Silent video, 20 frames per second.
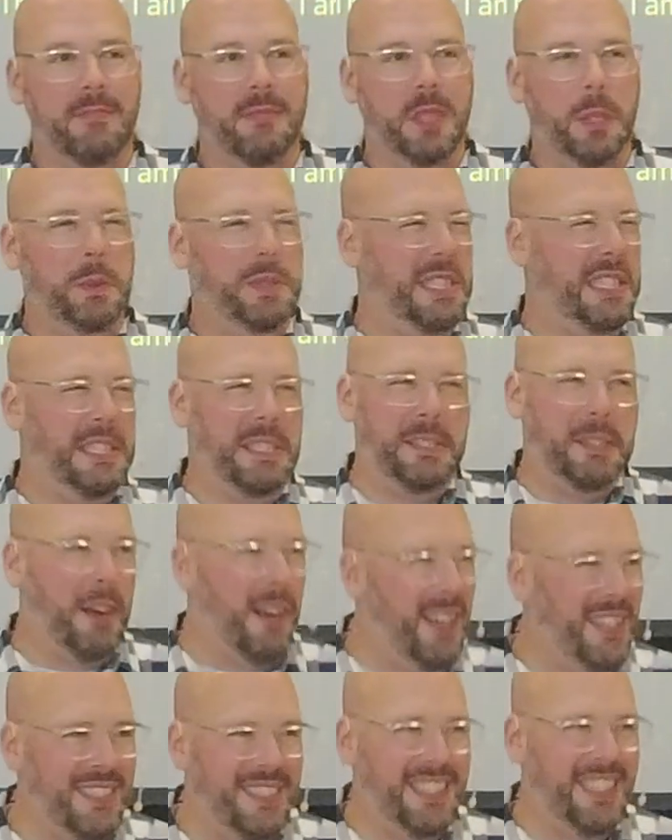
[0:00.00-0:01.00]
I was
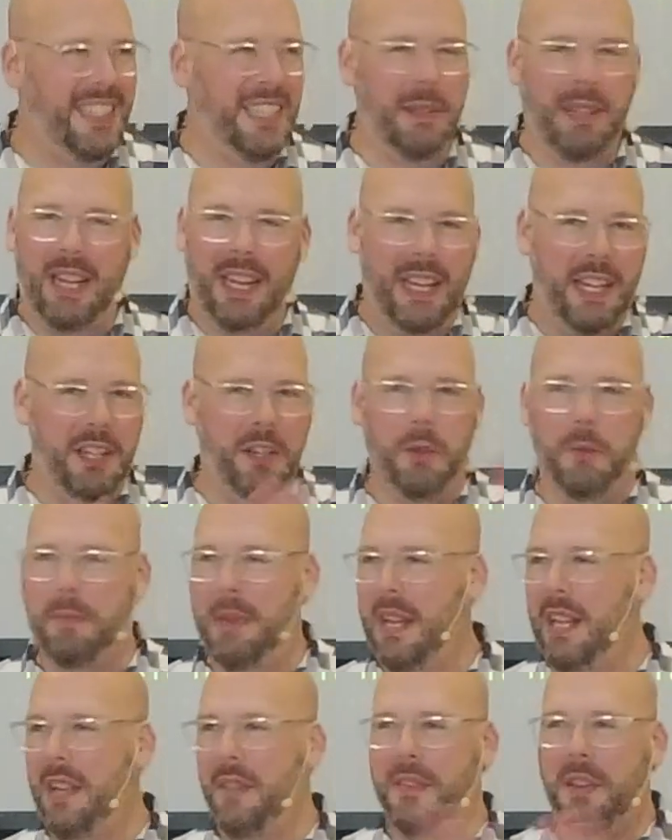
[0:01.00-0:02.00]
exhausted. I know
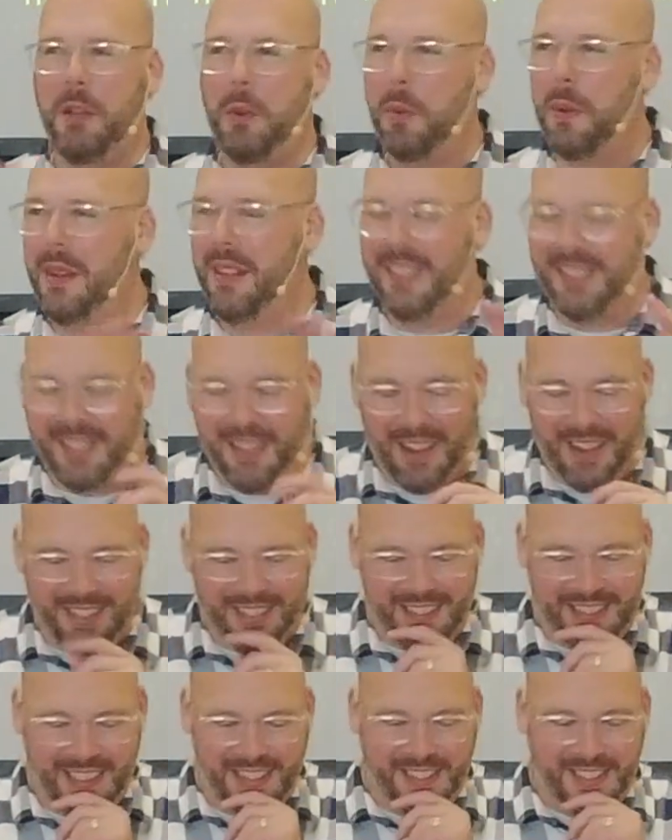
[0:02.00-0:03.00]
many of you were
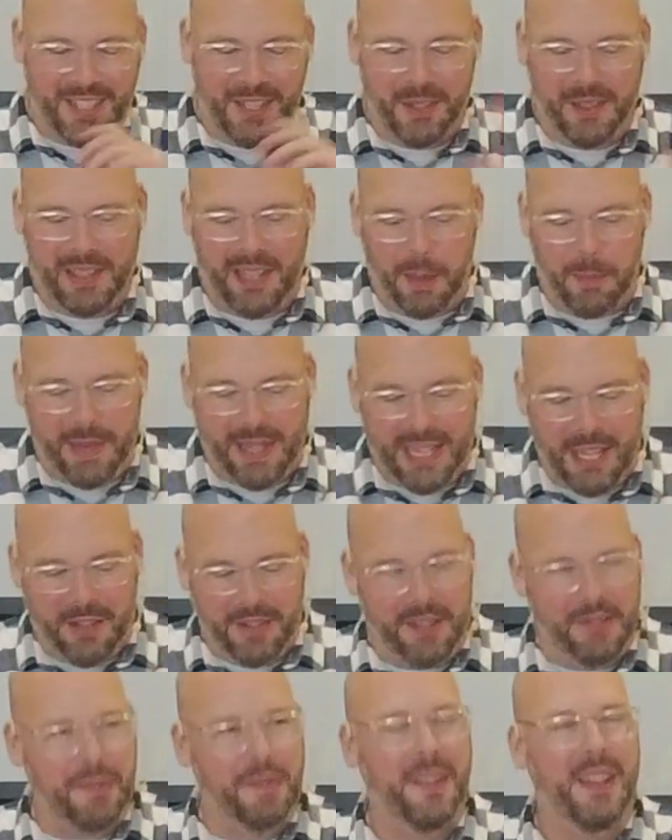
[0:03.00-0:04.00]
exhausted too, coming
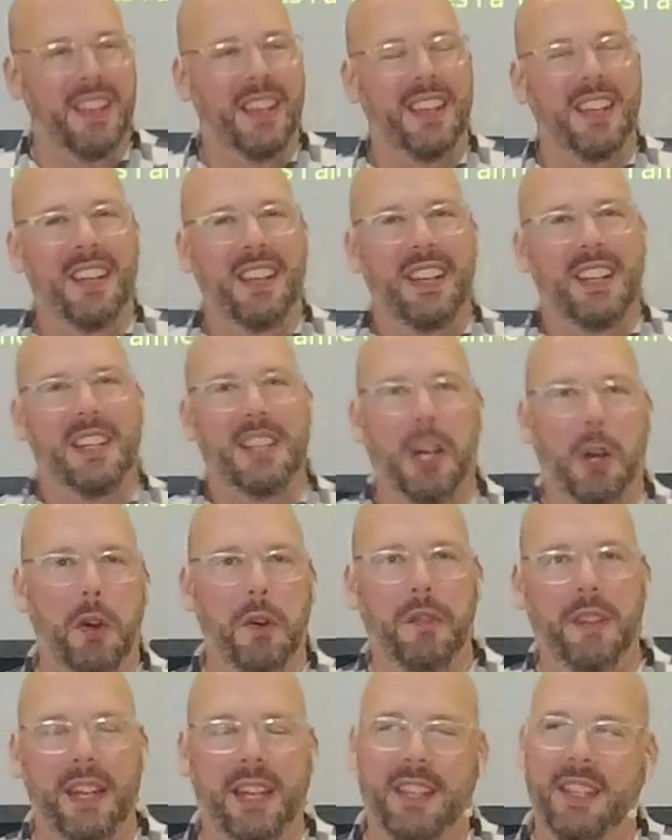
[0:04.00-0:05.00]
out of
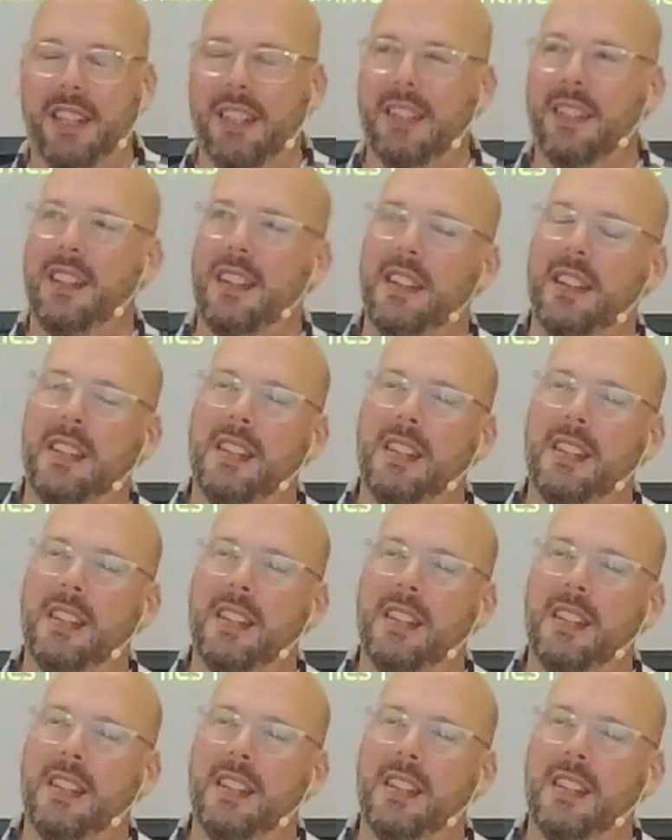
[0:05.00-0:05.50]
COVID.